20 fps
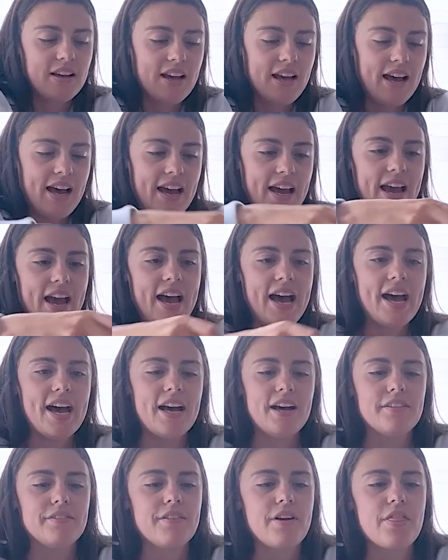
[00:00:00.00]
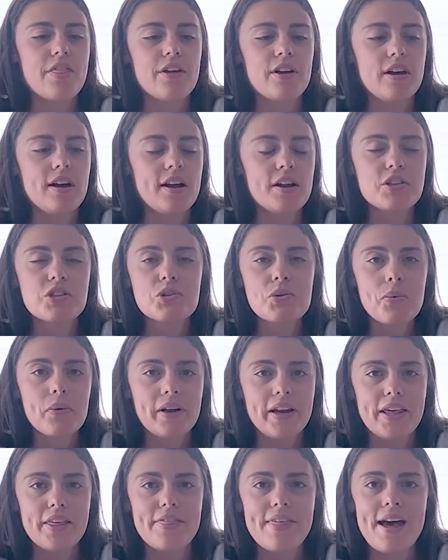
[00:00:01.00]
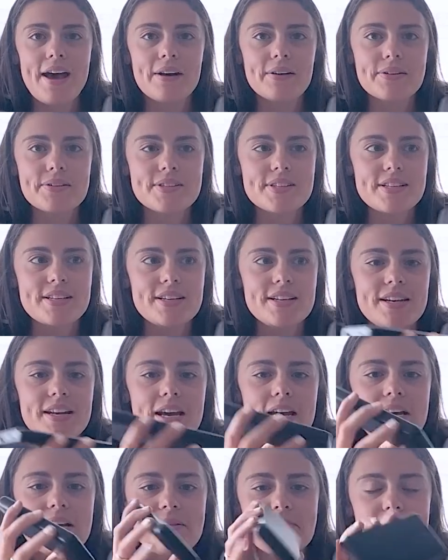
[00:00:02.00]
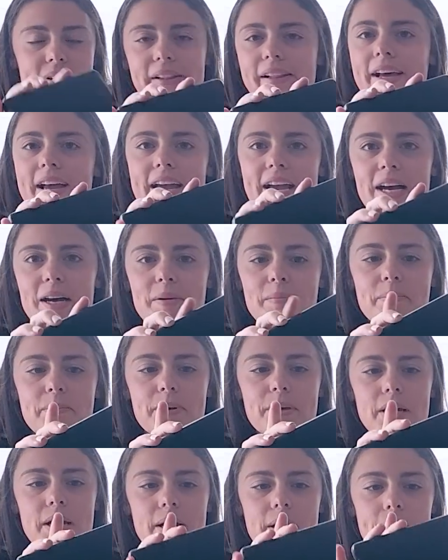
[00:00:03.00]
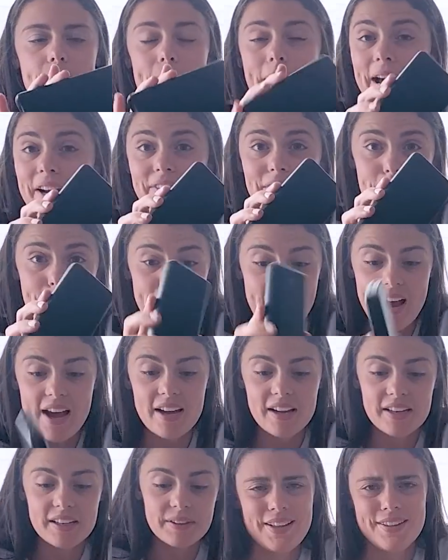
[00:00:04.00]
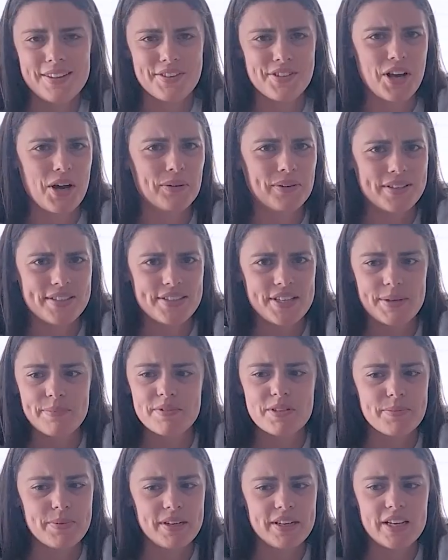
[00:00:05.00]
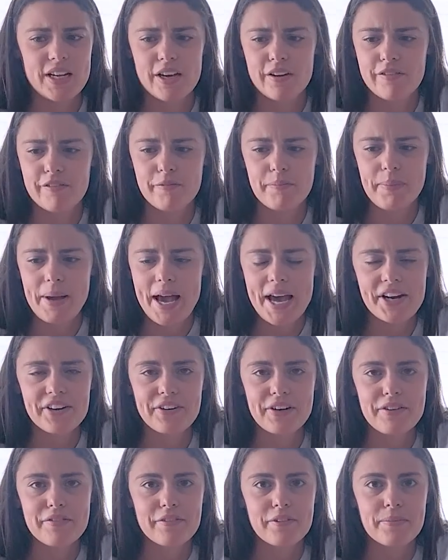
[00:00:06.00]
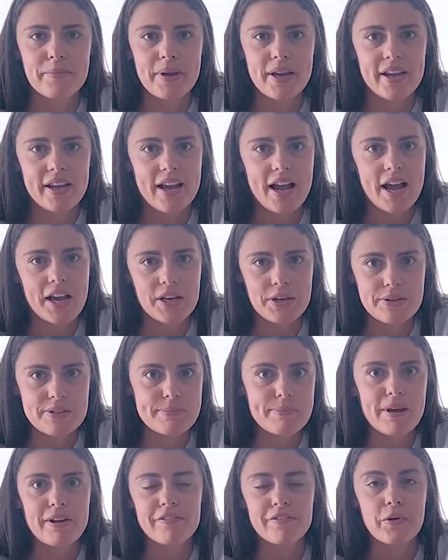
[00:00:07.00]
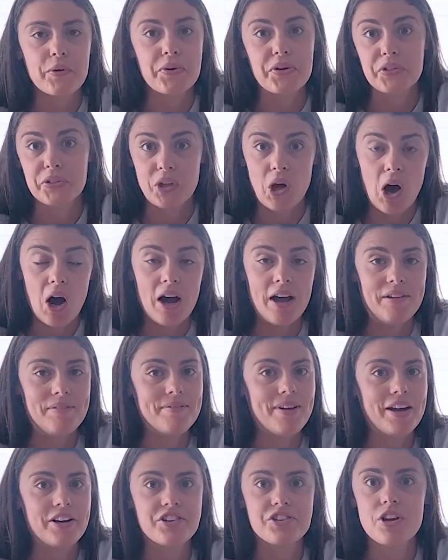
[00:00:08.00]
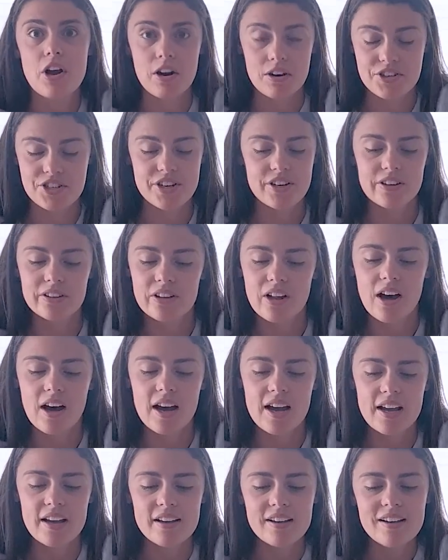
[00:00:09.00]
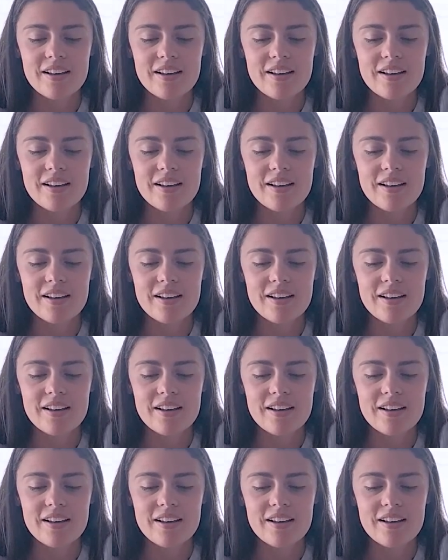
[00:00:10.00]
I have the 20,000 milliamp battery pack. This always seemed to be enough battery for me. I use my phone a lot, I charge it a lot,